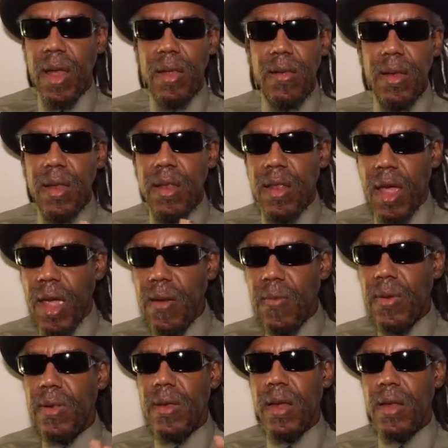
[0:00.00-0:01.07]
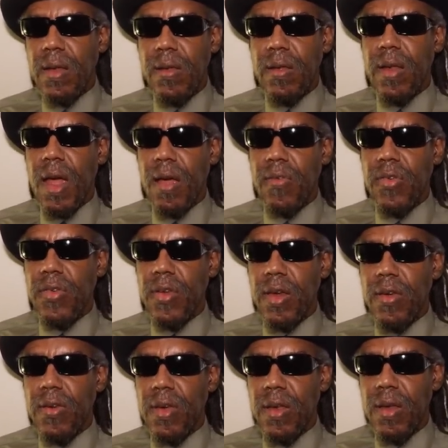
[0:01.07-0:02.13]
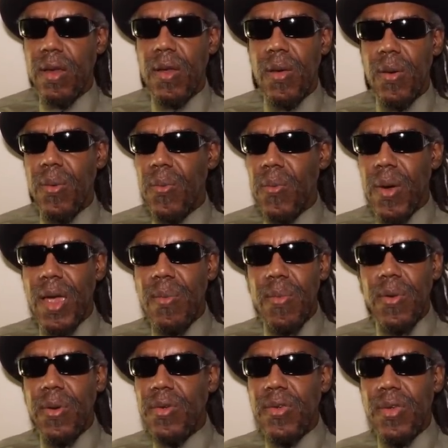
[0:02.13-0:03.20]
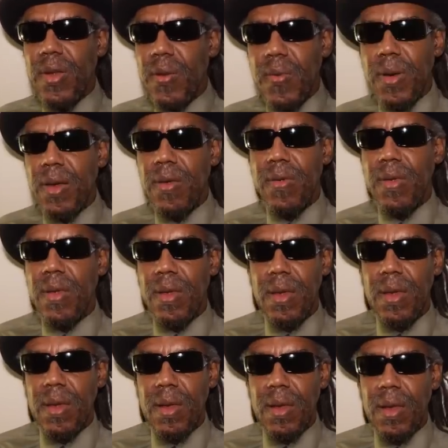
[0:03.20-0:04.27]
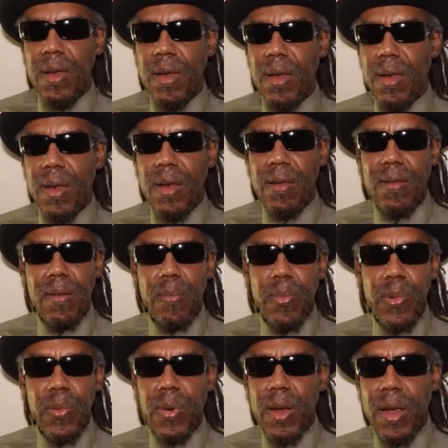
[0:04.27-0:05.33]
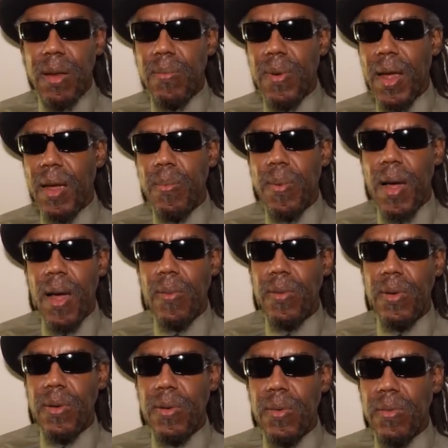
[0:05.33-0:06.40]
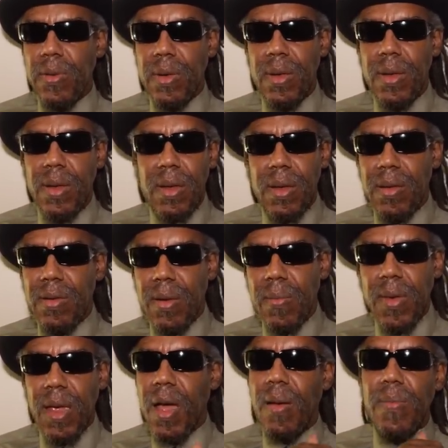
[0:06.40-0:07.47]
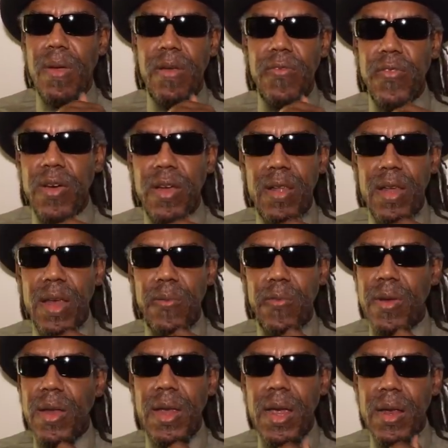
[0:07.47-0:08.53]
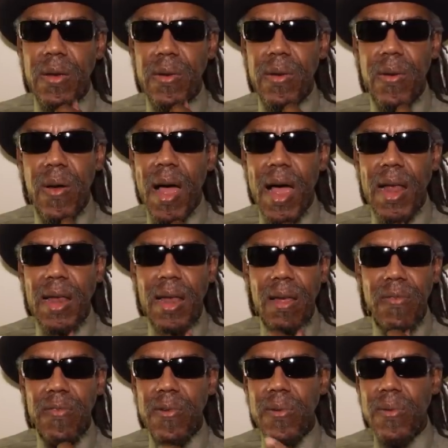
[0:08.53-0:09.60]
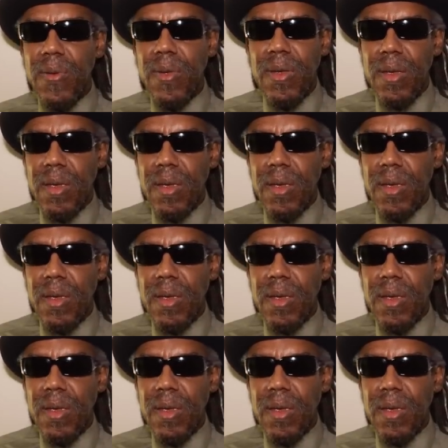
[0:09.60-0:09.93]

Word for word: Now, see, they would take this conversation way more serious than some bootleg black power dudes and some of y'all motherfuckers that really ain't on no high level